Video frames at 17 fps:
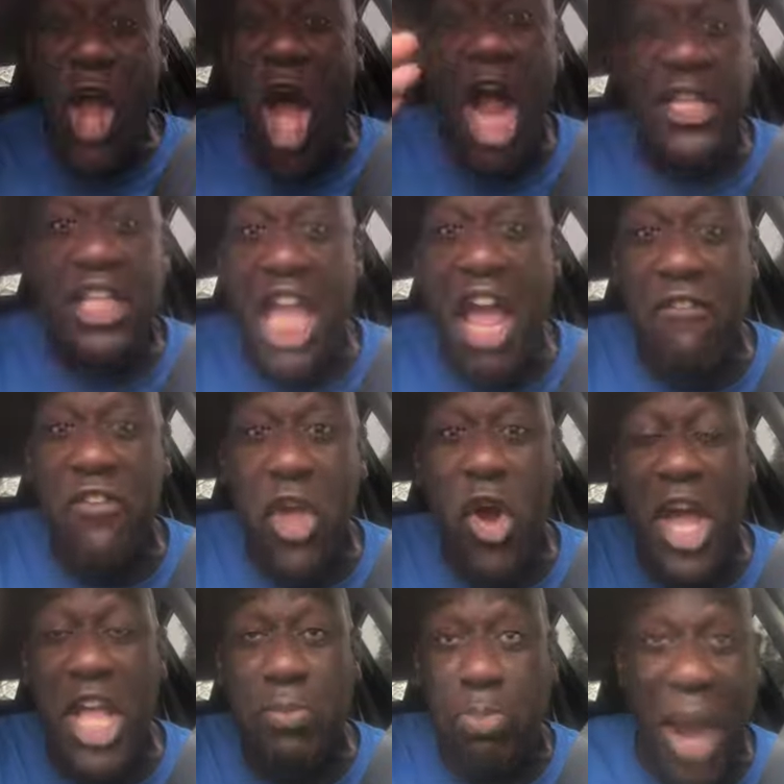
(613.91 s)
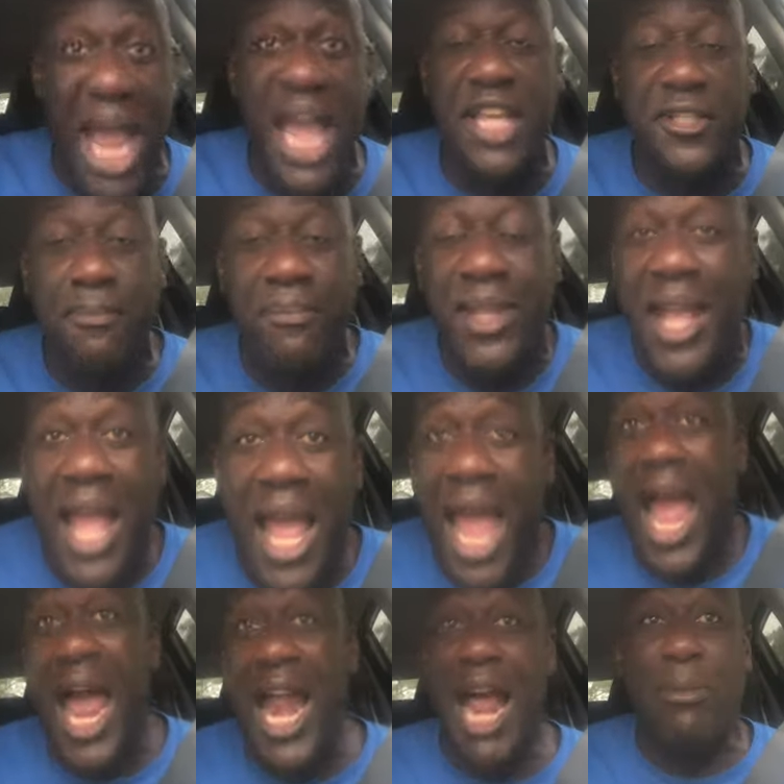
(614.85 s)
the Lord give you his peace.
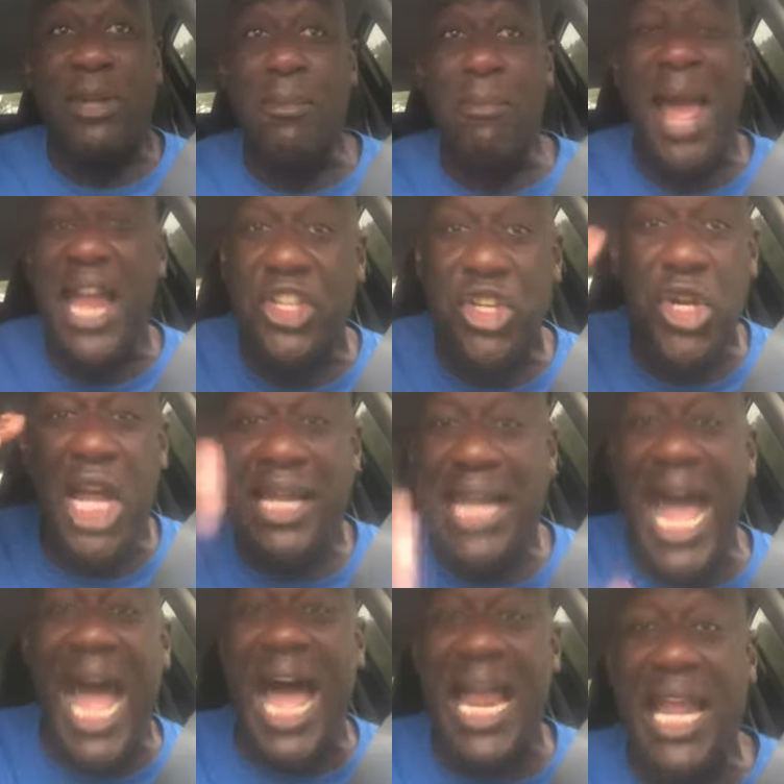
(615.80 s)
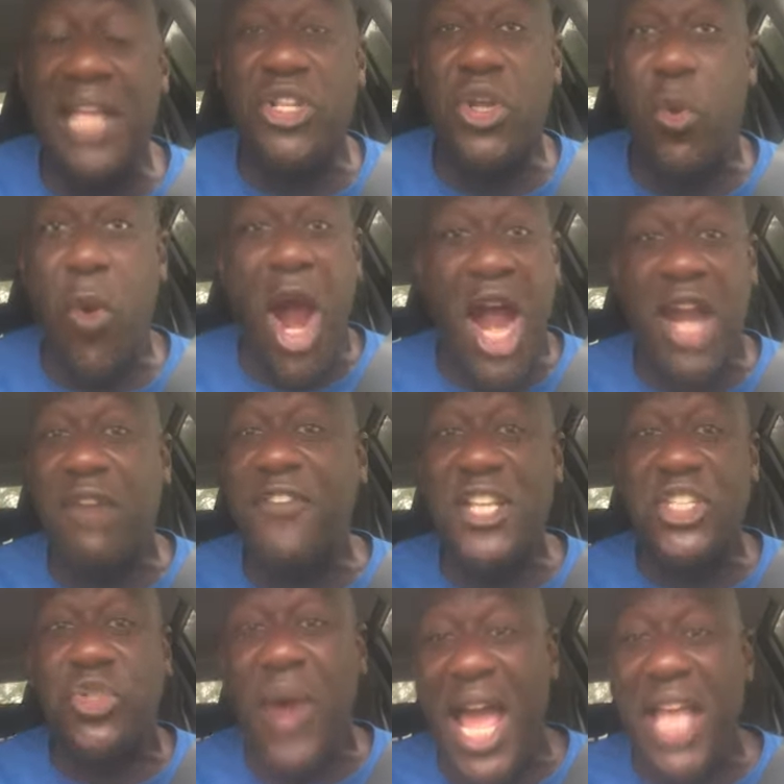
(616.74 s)
And I commend you to God and the word of
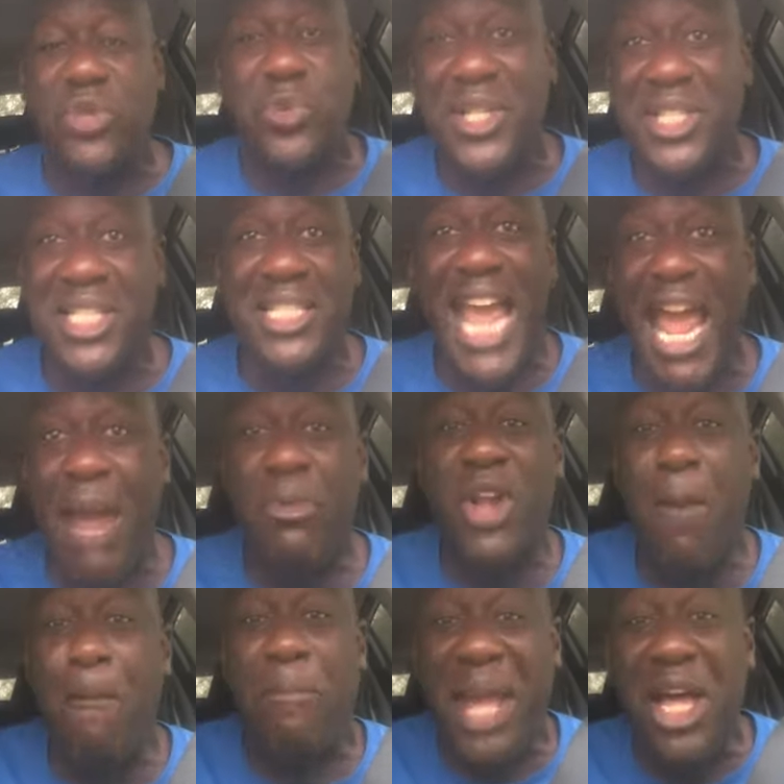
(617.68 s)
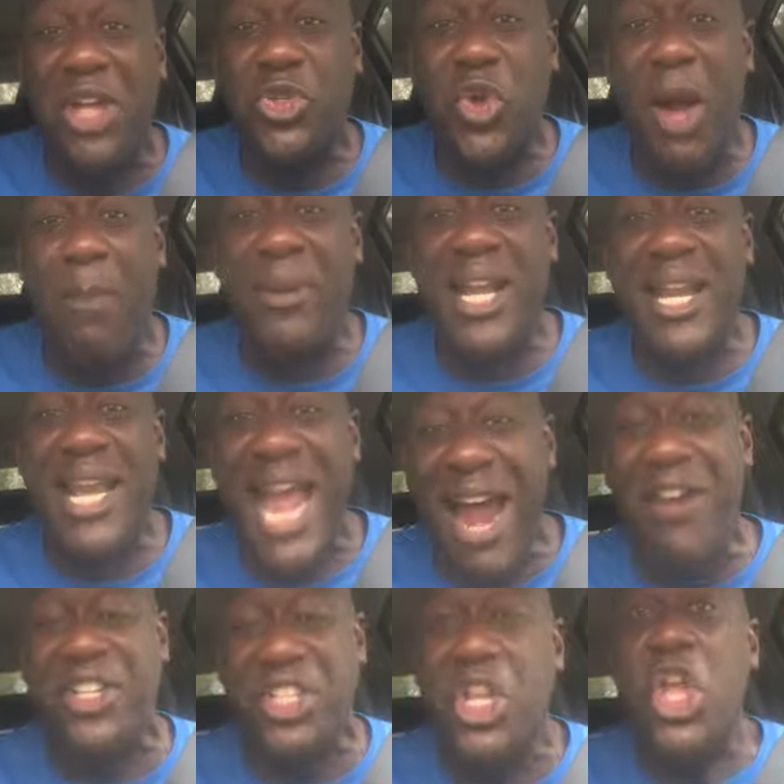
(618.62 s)
his grace, which is able to build you up an
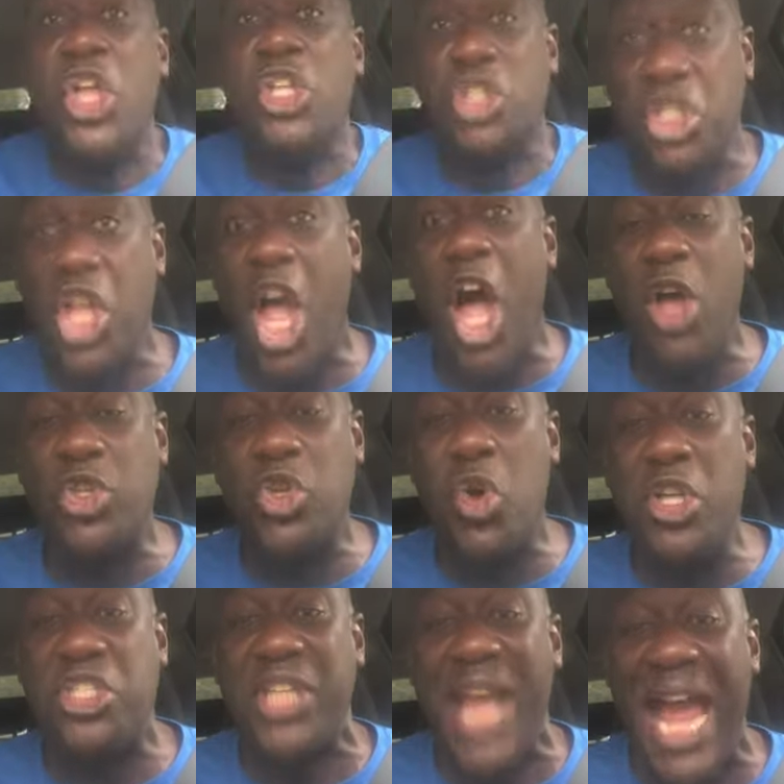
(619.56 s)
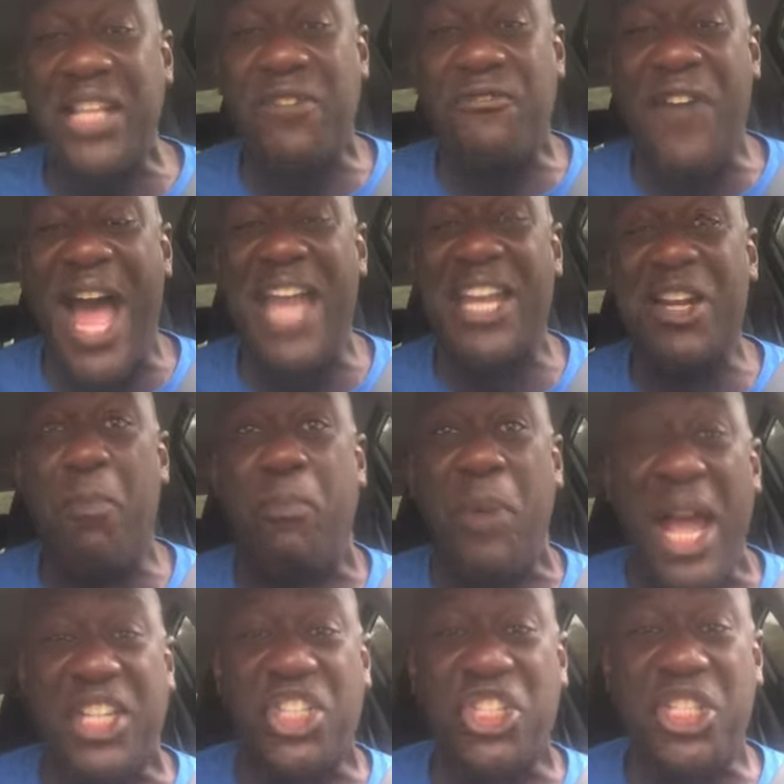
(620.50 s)
inheritance to those who are sanctified in the
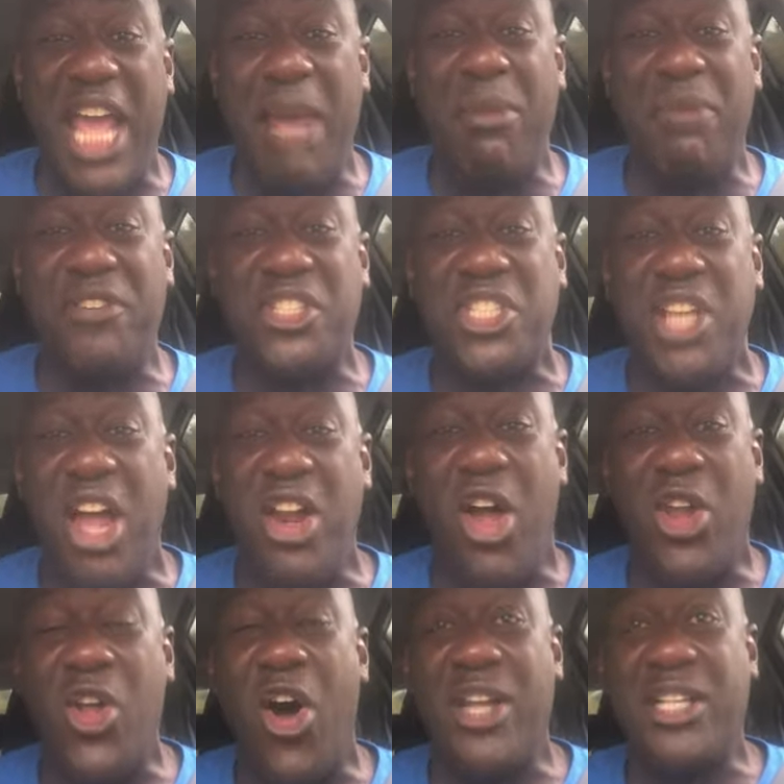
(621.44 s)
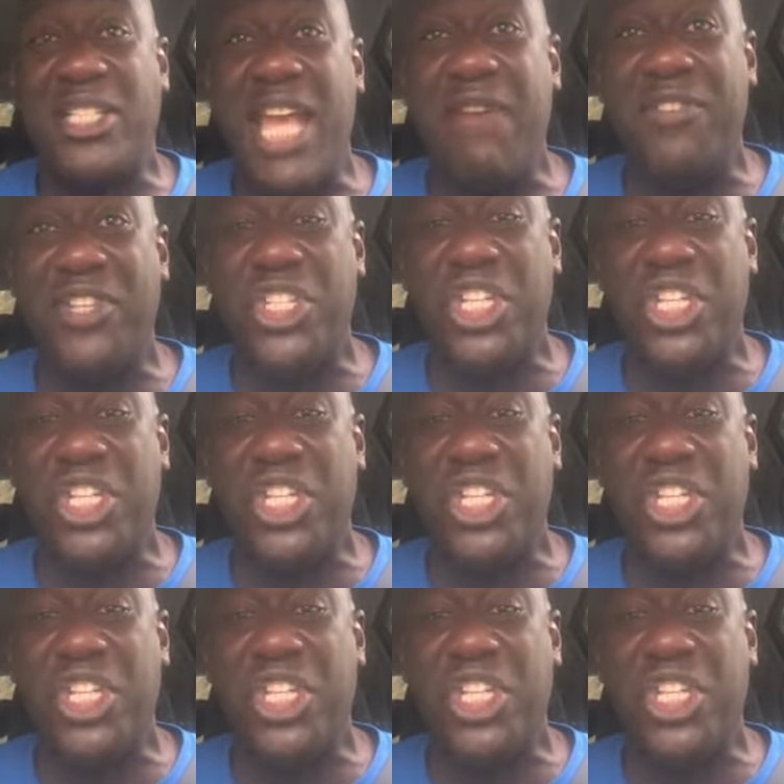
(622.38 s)
precious name of his Son, our Lord and Savior,